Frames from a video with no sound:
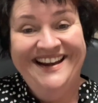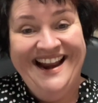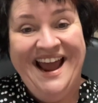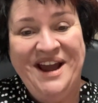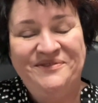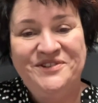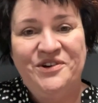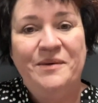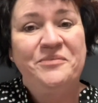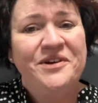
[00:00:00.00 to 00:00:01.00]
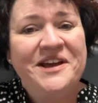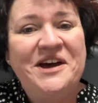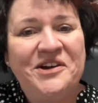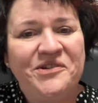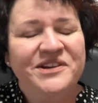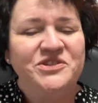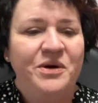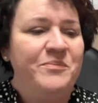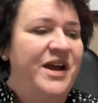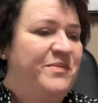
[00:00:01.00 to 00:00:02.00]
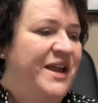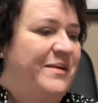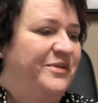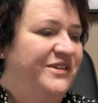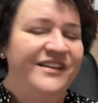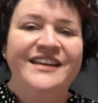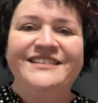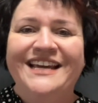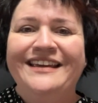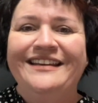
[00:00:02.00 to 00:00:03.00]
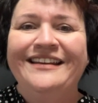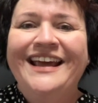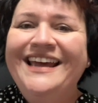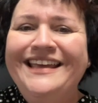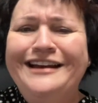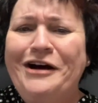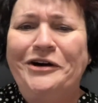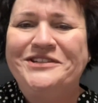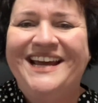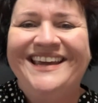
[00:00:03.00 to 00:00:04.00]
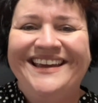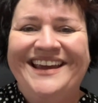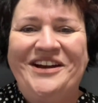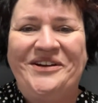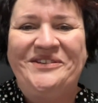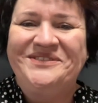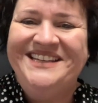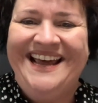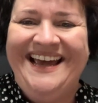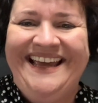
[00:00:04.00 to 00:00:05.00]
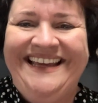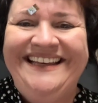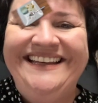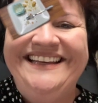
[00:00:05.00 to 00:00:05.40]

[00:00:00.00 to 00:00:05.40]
an after. I'm pretty hungry, so I may be able to get taken get it all taken care of today.